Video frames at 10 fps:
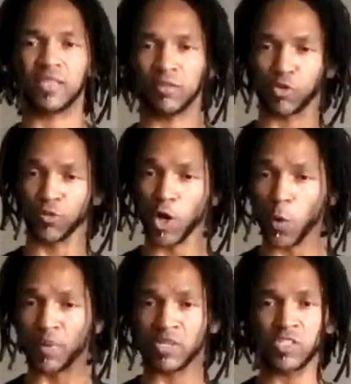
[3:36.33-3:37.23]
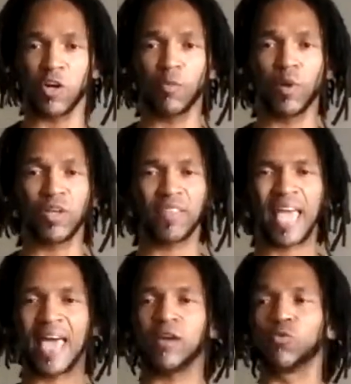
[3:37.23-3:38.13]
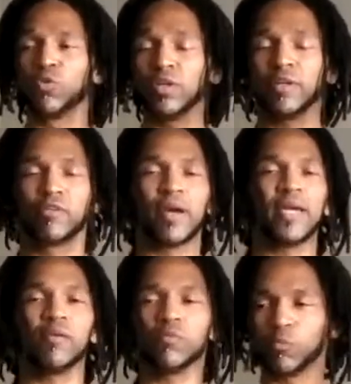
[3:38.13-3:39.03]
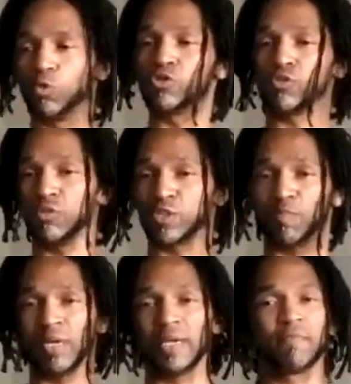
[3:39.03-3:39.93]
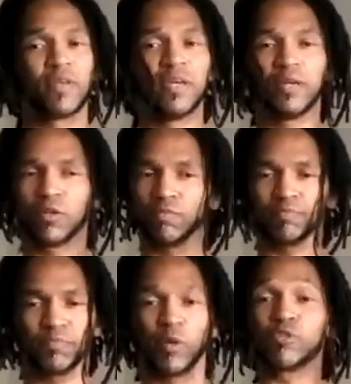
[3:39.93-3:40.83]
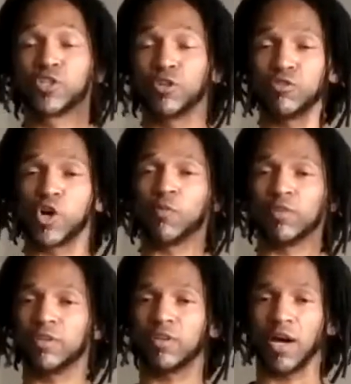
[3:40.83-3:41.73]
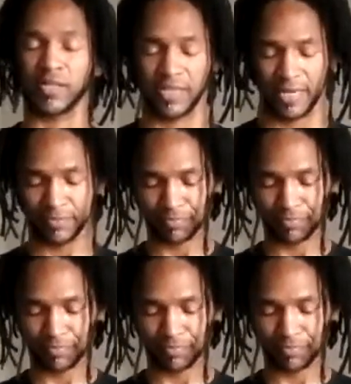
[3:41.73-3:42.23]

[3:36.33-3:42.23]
during the opening ceremony, they had a really great Wushu display. It was huge. Hopefully you caught that.